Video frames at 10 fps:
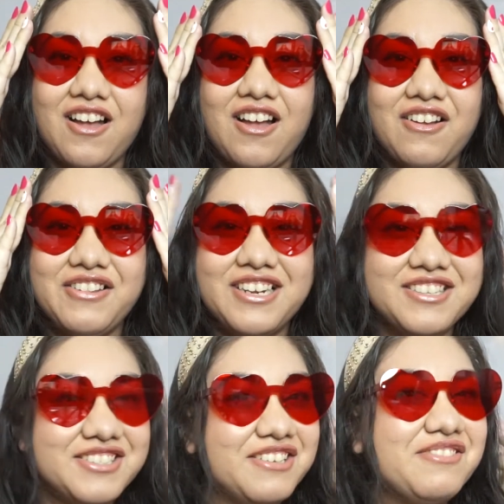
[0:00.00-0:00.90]
Oh, that
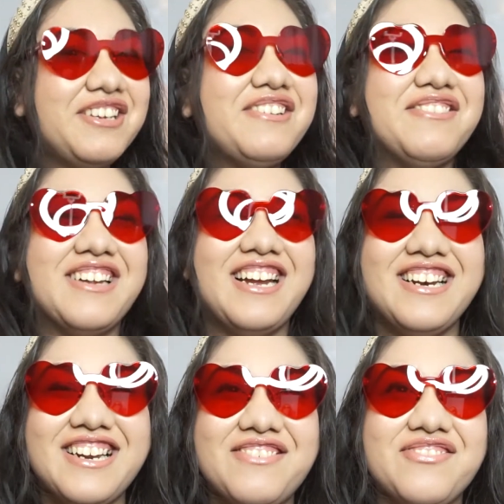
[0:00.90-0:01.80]
is so cute. I
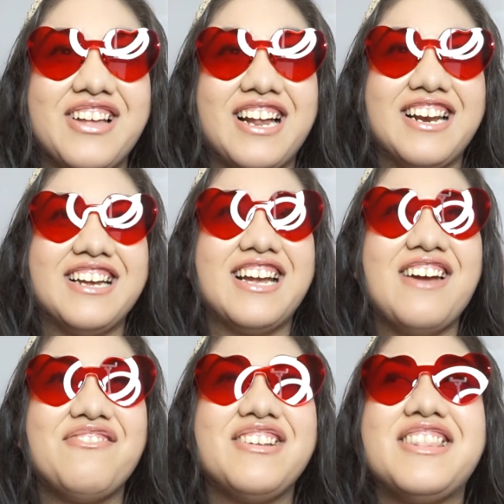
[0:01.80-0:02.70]
love that. Like
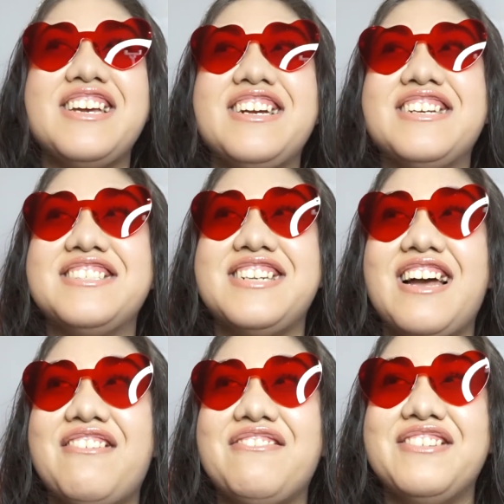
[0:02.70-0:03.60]
everything is
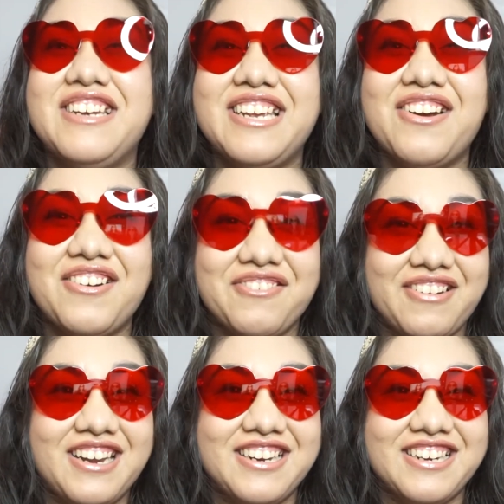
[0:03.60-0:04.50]
now neon
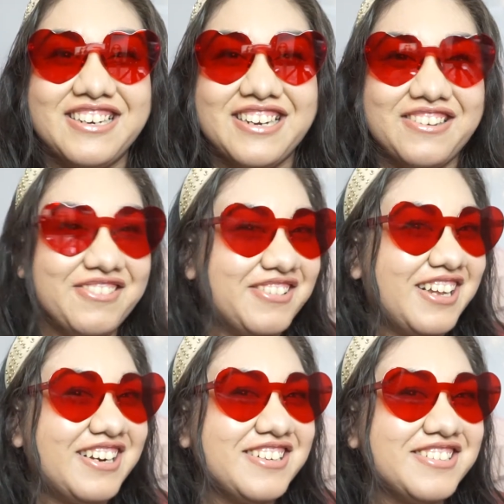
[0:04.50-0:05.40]
red in here.
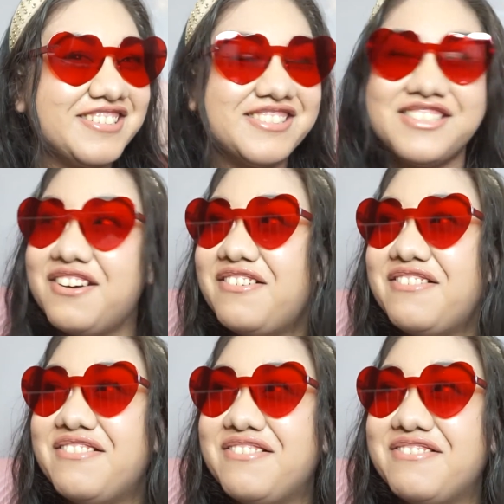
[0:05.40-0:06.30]
That is
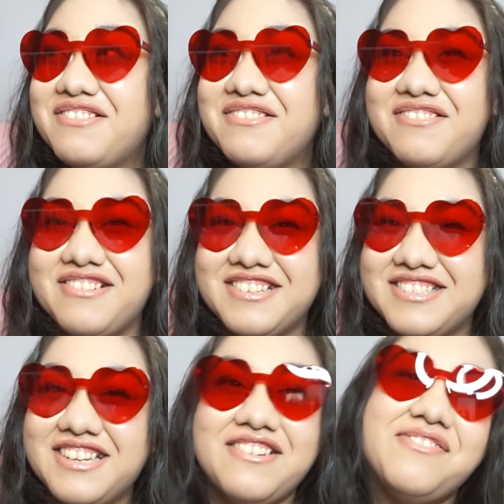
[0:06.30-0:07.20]
so cool.
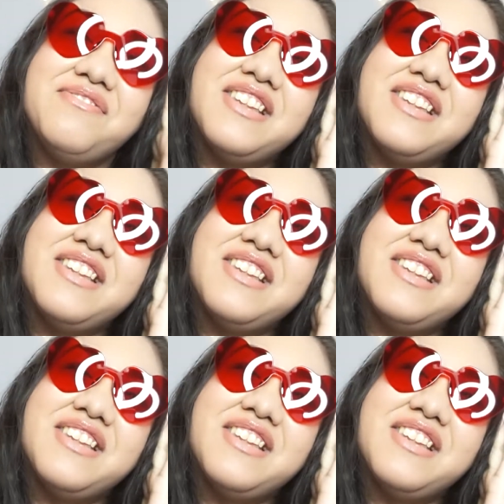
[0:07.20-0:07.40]
So